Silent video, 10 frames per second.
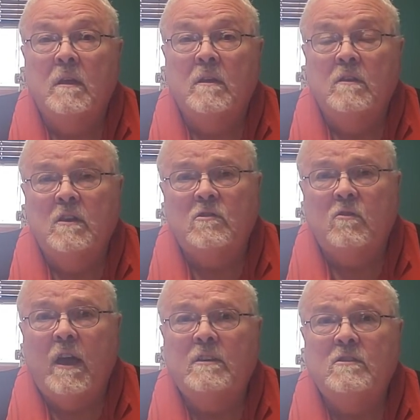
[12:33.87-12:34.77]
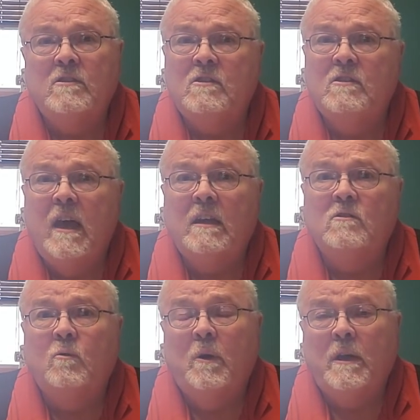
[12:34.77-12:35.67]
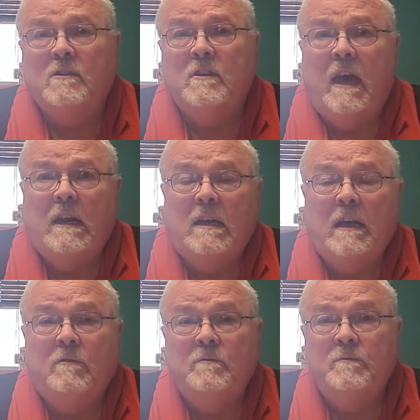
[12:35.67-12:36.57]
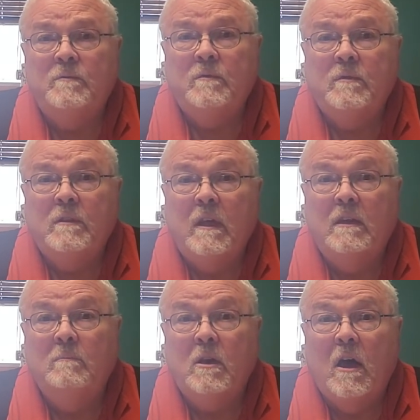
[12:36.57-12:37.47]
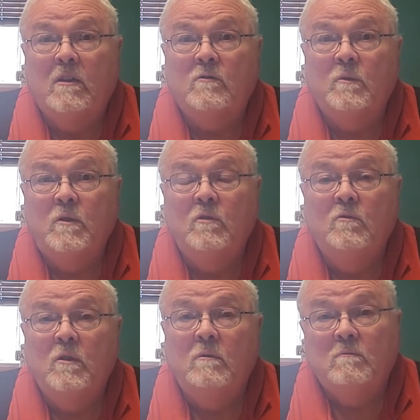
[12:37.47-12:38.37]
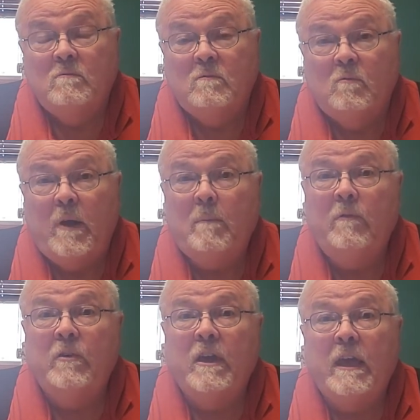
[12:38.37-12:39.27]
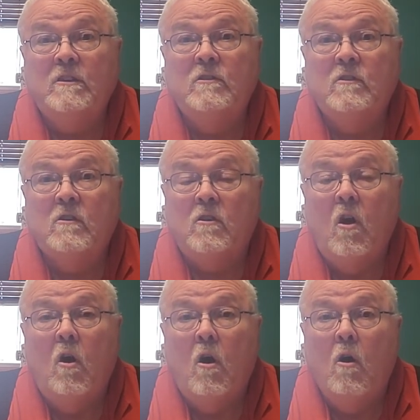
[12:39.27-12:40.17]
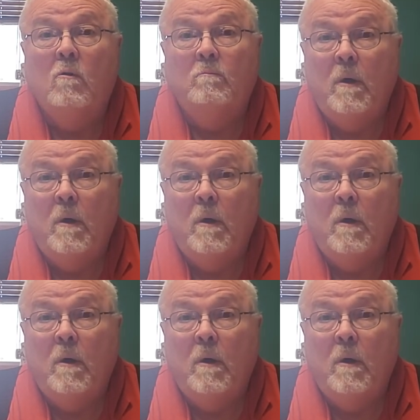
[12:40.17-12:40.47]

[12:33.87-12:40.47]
This crisis is not as quick as 9/11. And to be honest with you, the ramifications are long.